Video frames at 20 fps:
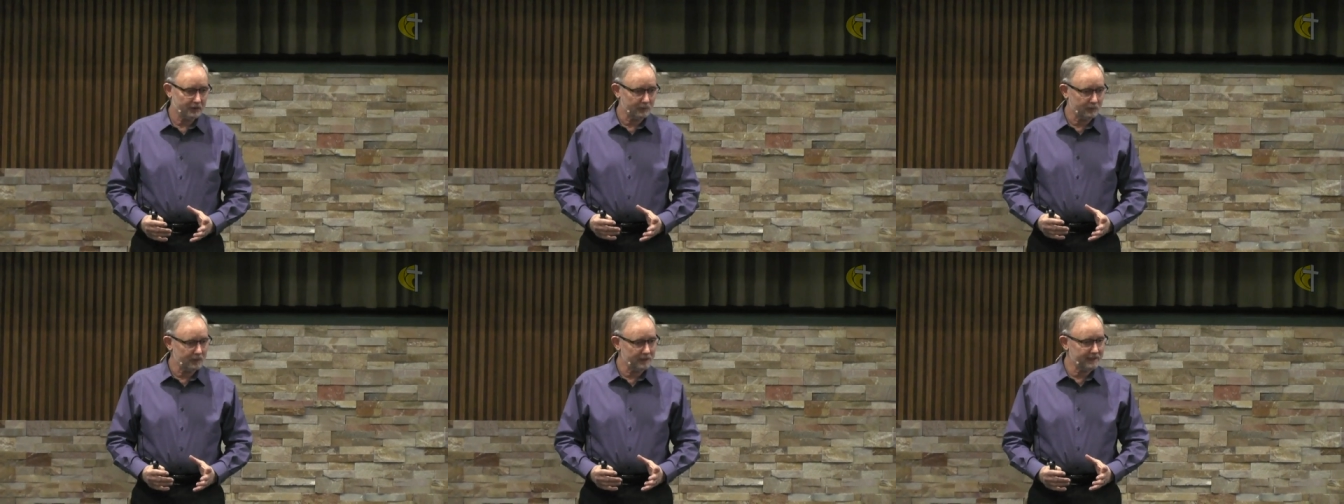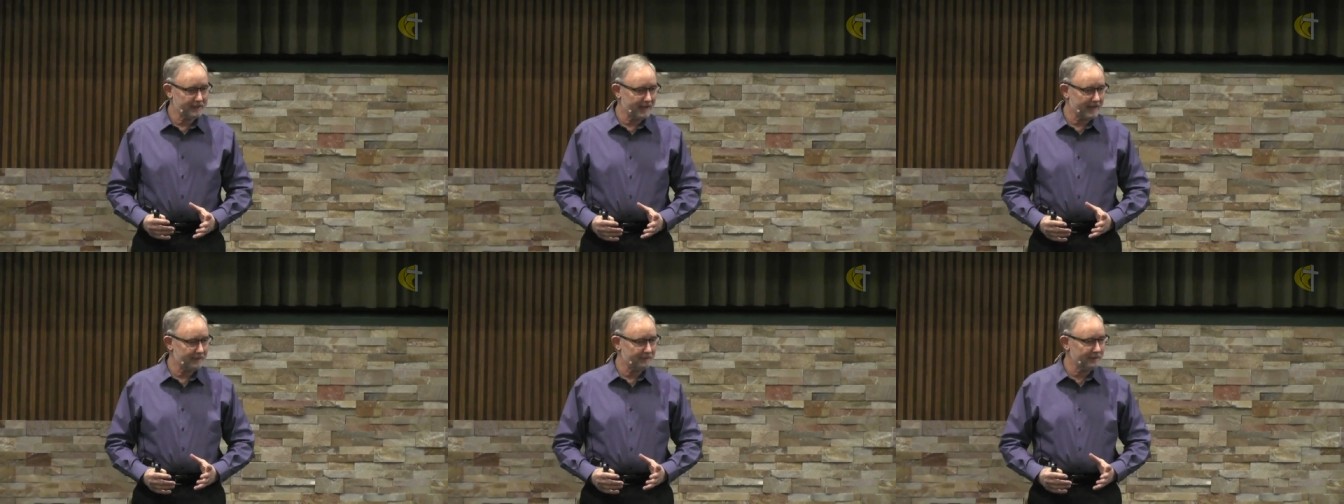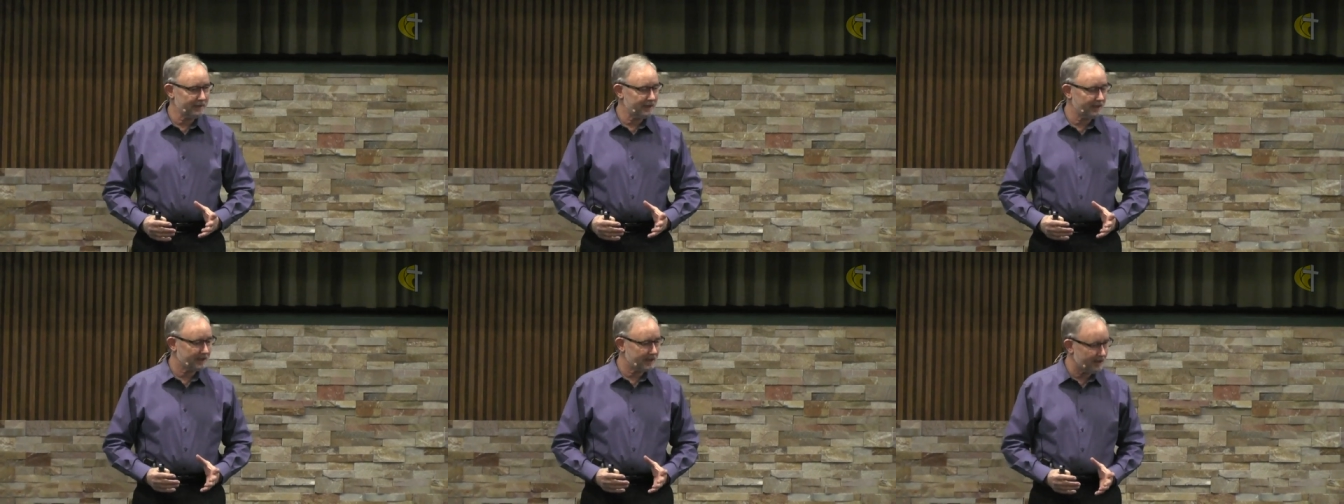Would that
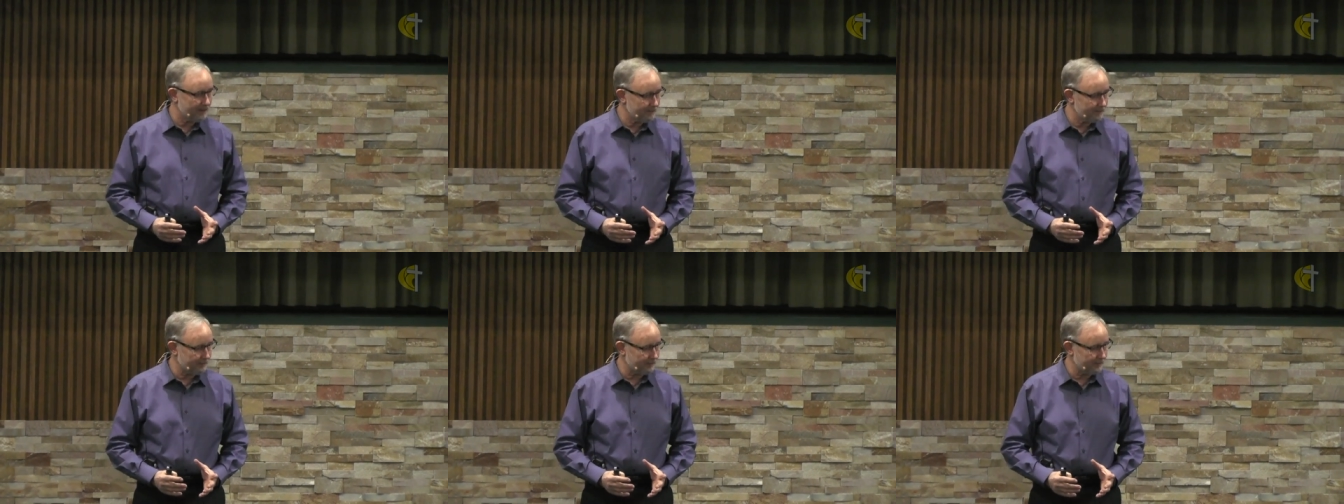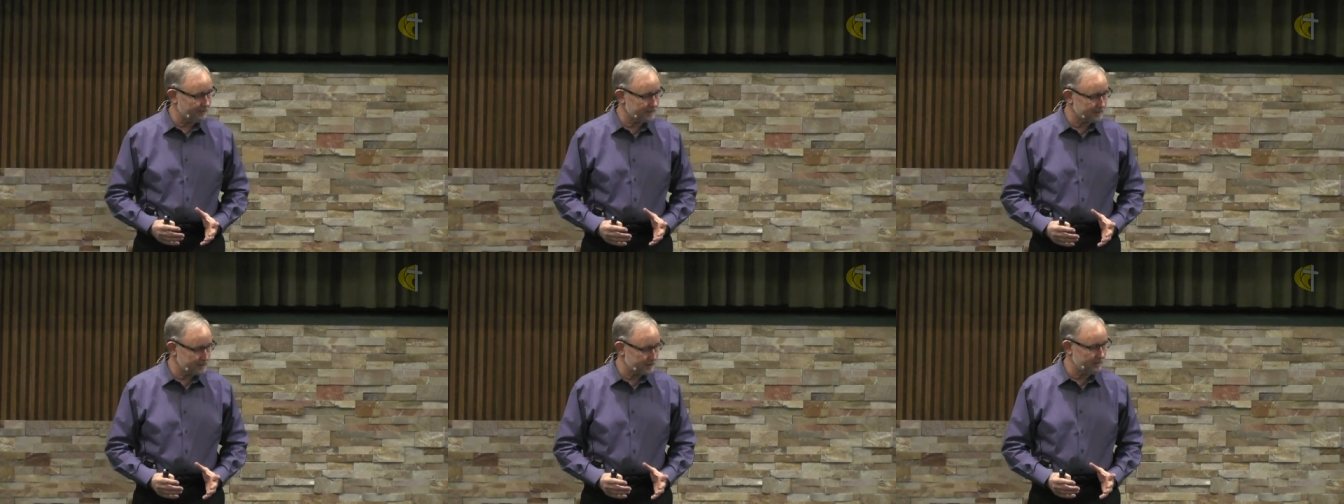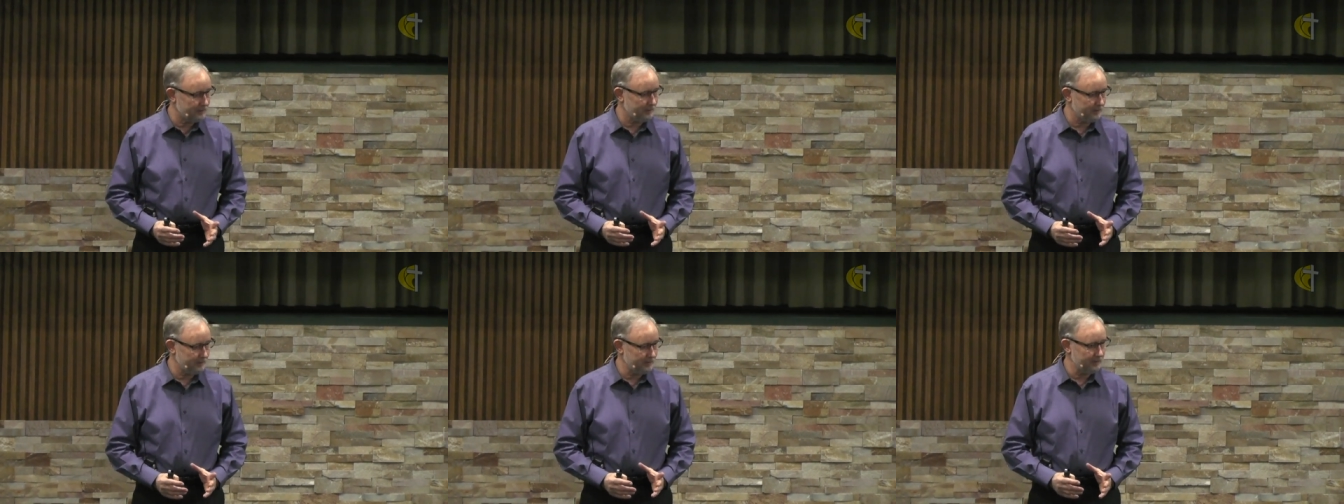be a comfort
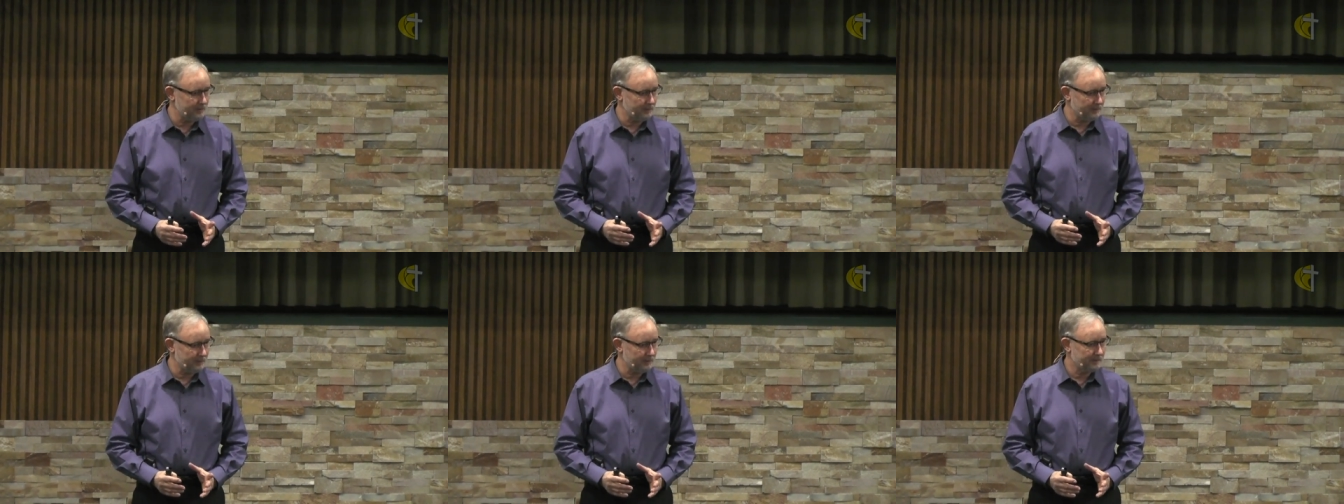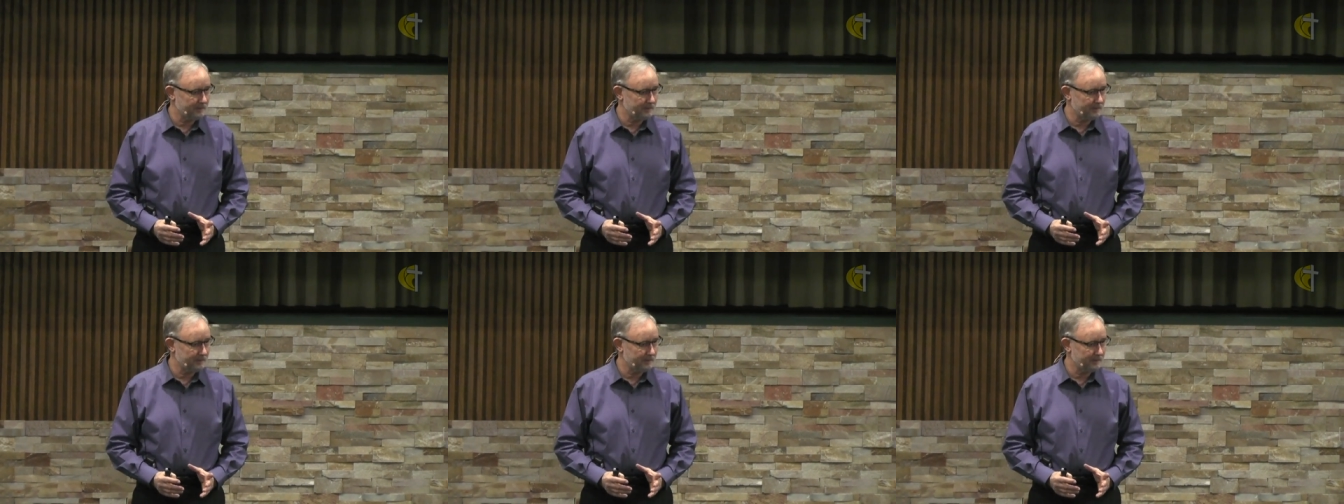to you?